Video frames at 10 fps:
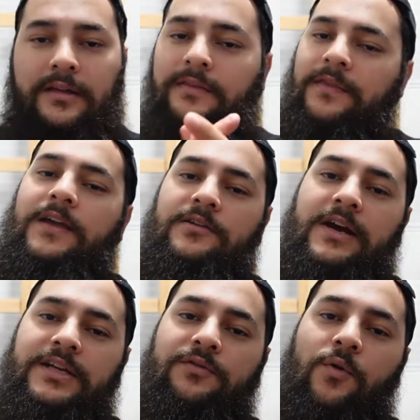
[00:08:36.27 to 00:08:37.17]
Thank you
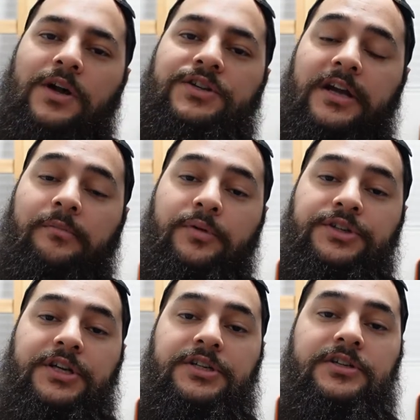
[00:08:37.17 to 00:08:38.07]
guys for watching. I
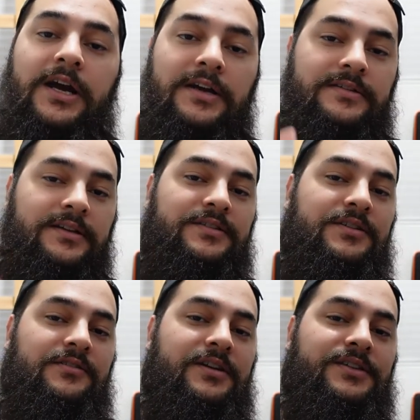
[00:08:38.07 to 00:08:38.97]
appreciate you guys, and I'll see
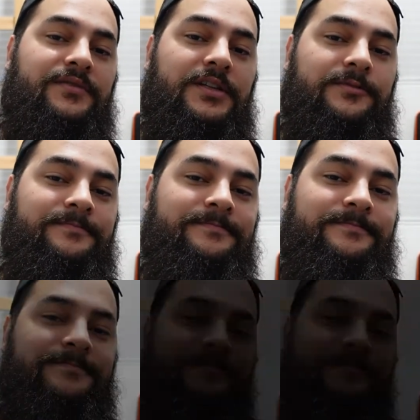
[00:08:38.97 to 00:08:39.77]
you in the next video.